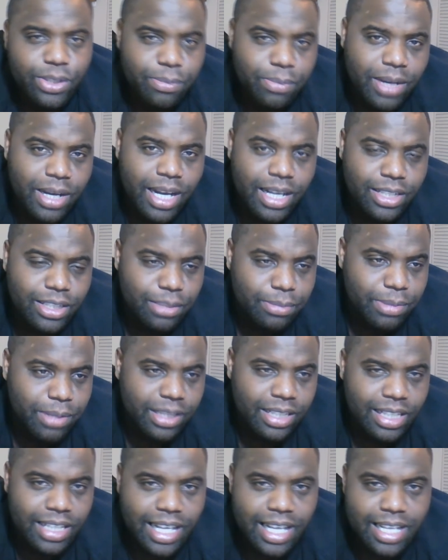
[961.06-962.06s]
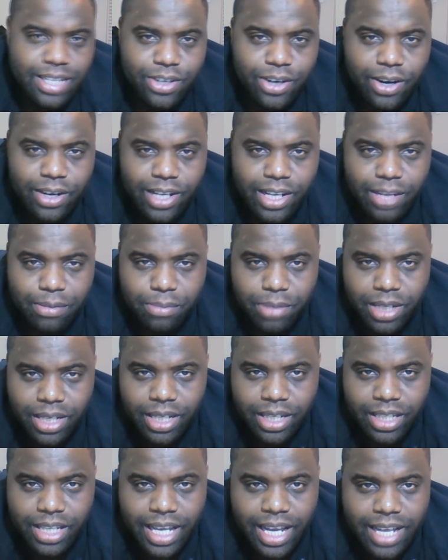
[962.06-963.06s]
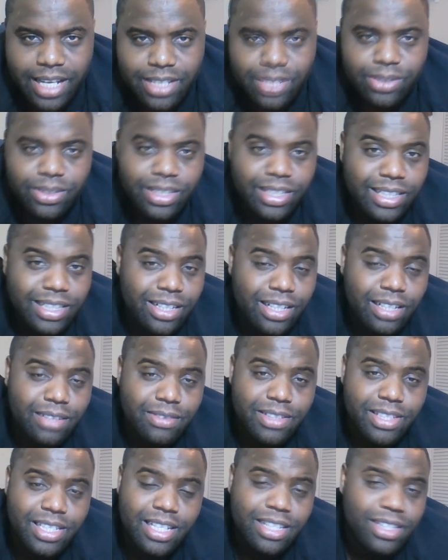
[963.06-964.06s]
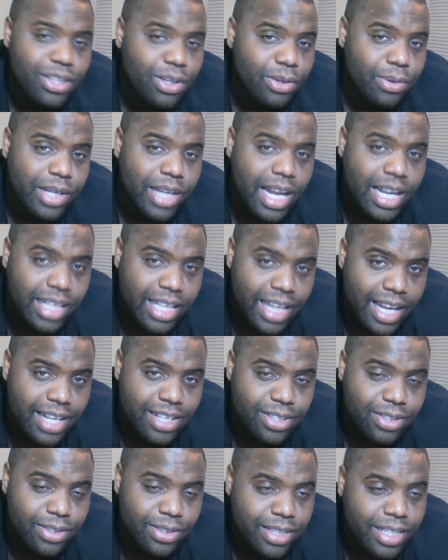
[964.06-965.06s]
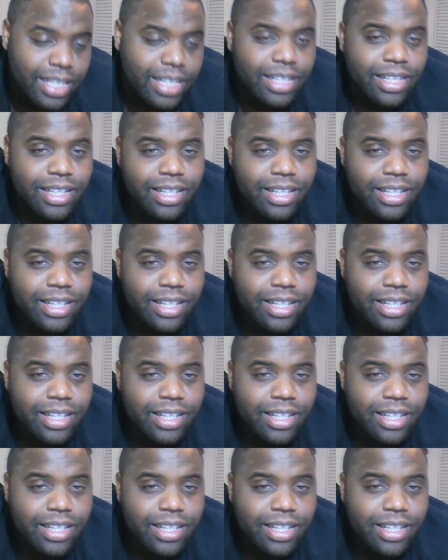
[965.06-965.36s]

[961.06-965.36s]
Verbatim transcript: debacle about The Last Guardian being canceled, and then all of a sudden, no, we're not canceled.